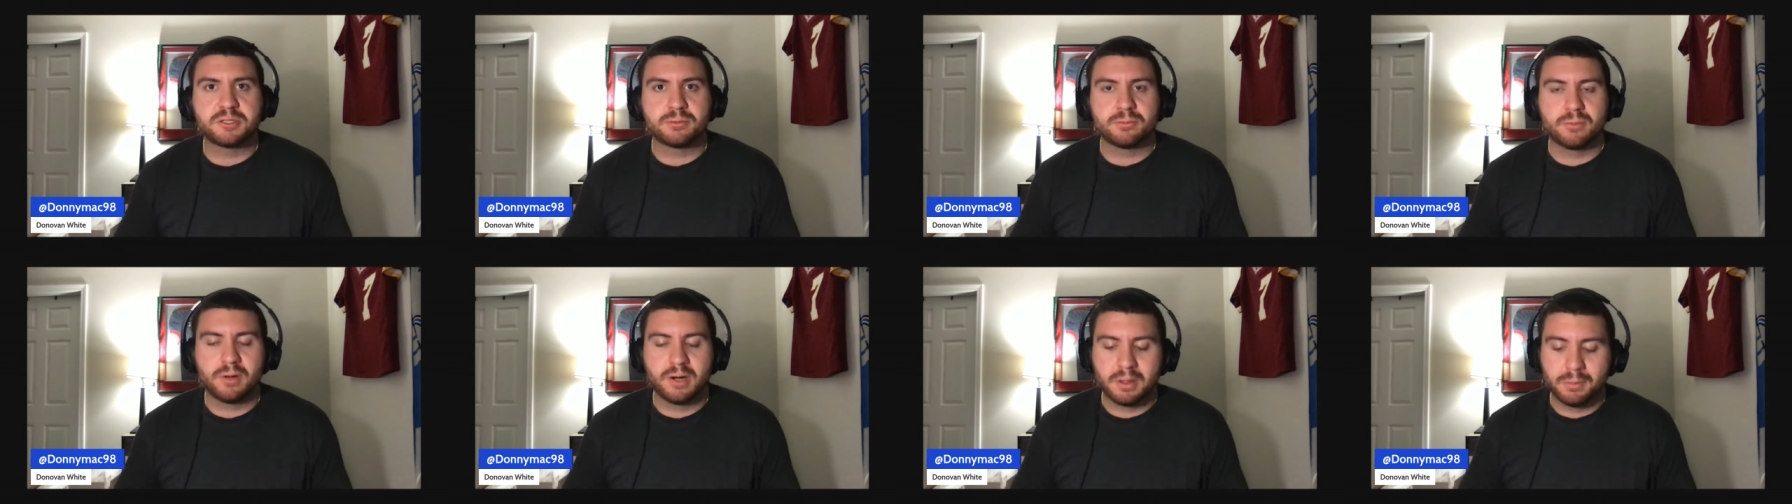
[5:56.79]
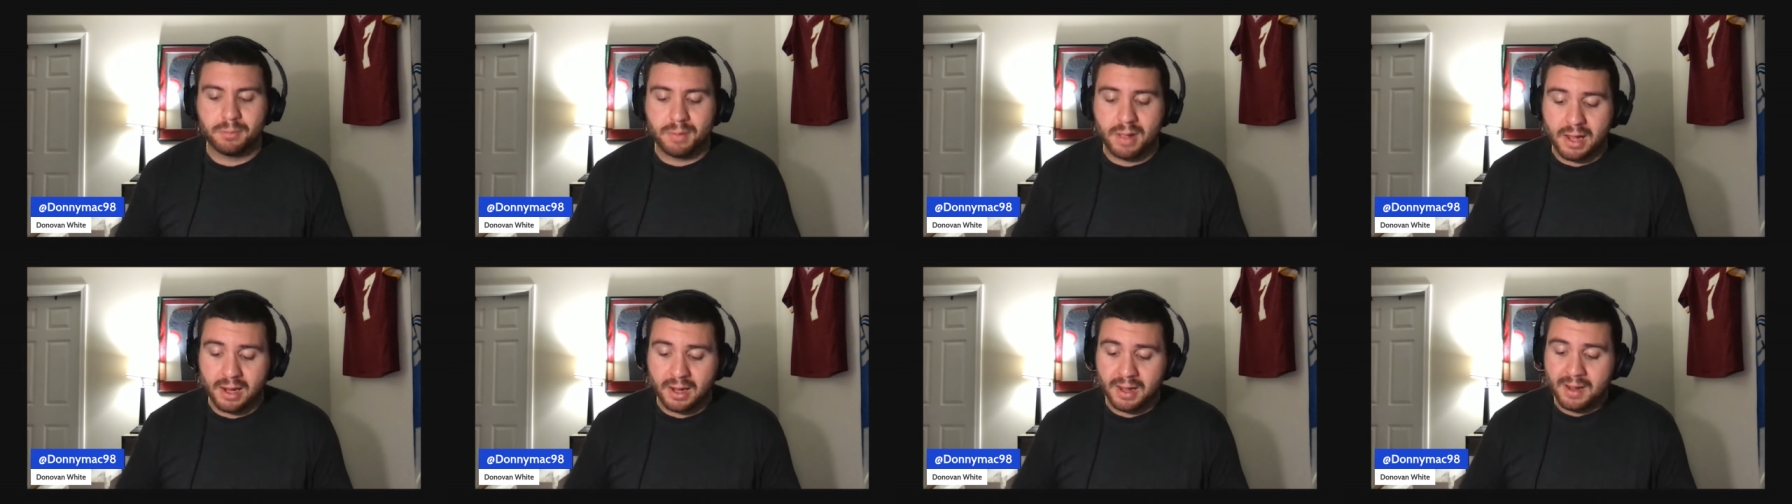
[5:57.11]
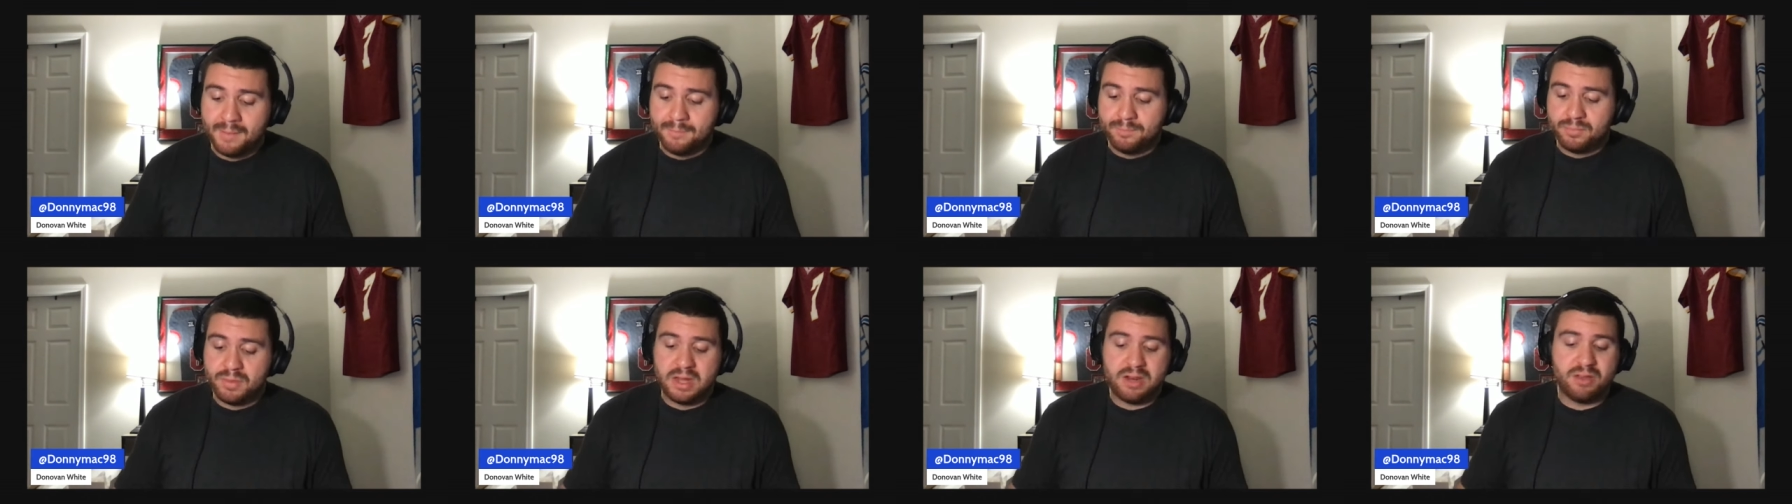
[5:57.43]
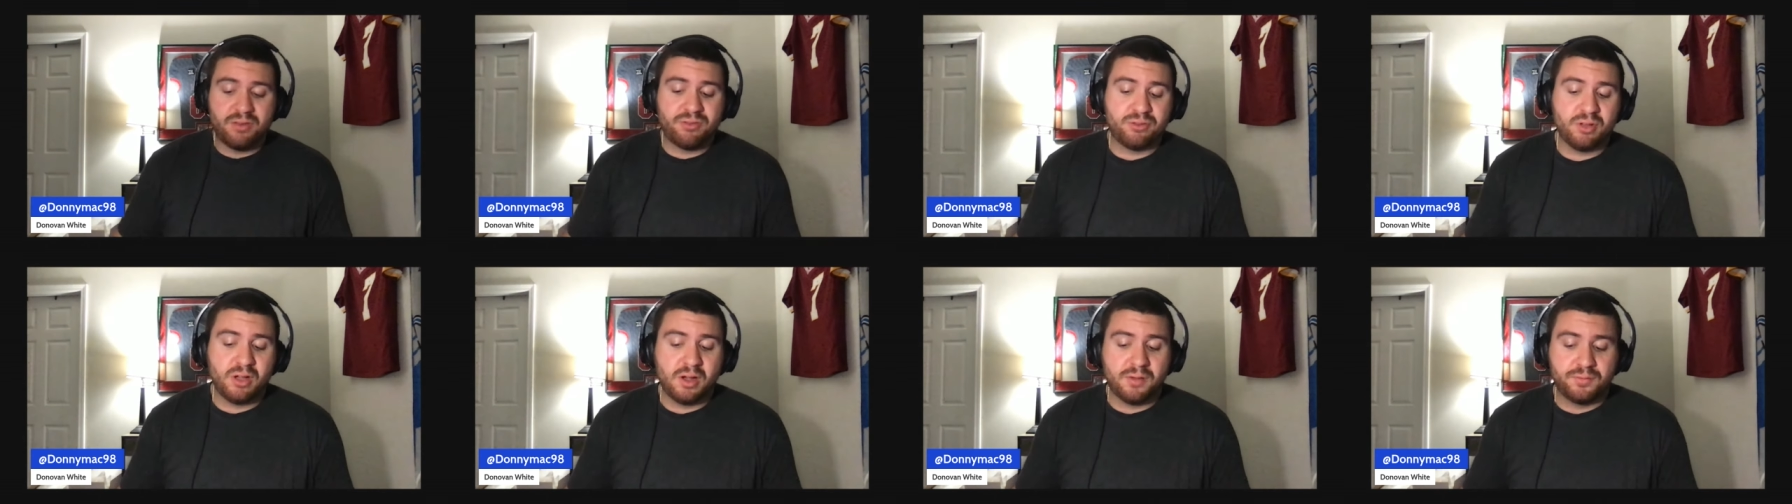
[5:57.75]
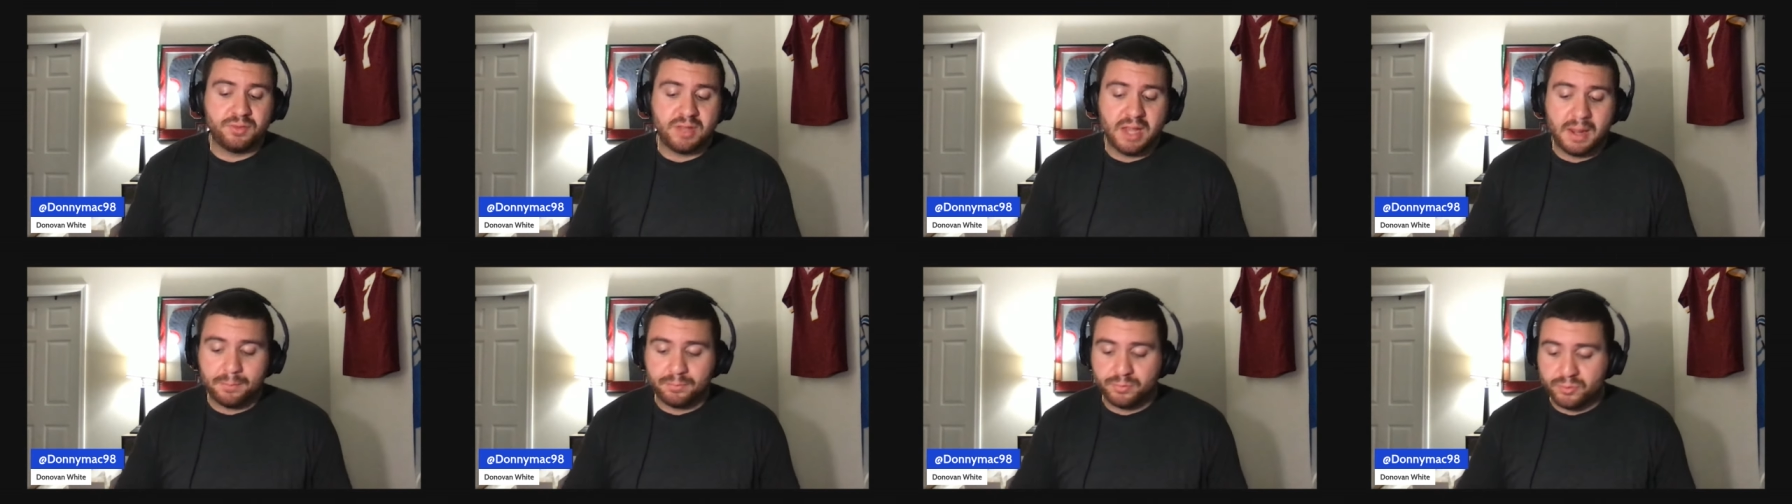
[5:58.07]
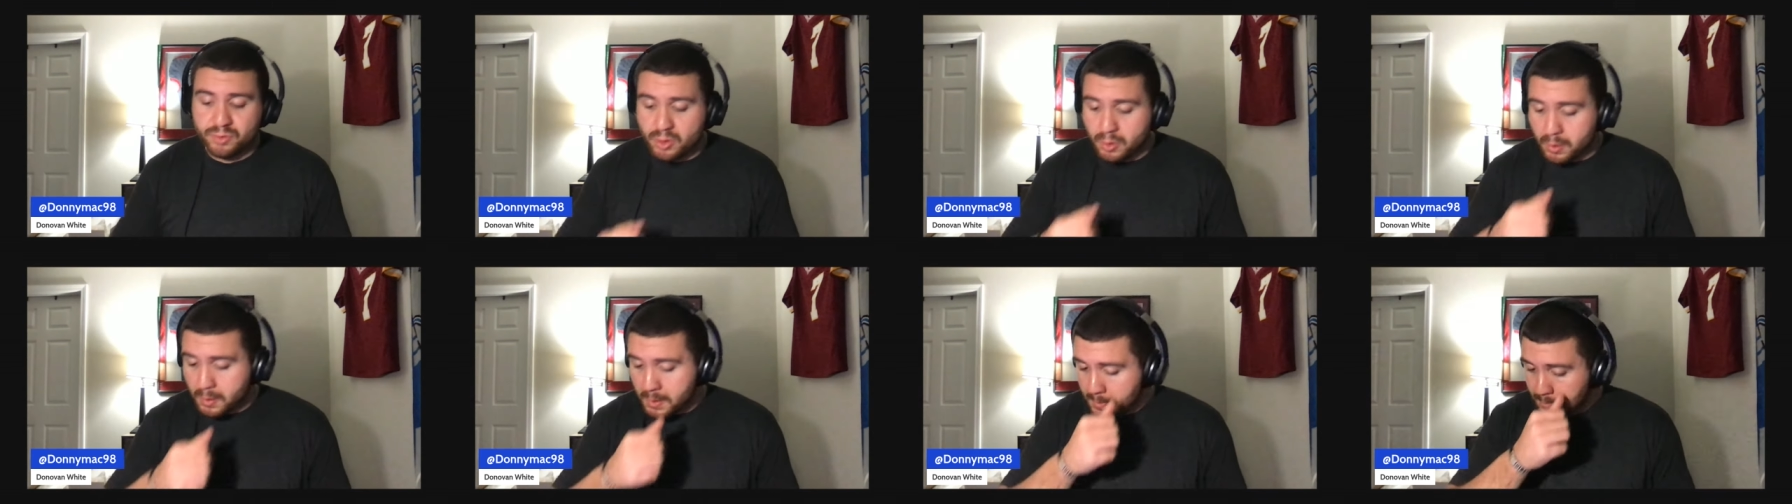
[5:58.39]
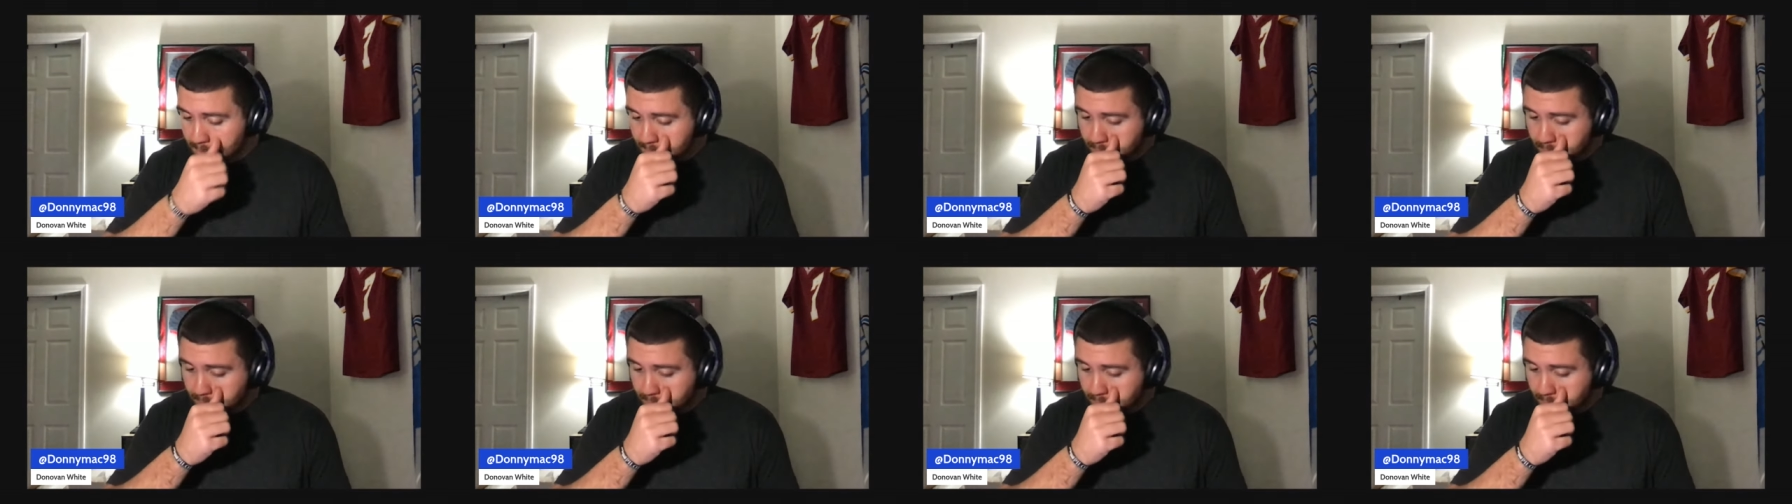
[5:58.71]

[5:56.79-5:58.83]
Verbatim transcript: at running back, and you still have depth too.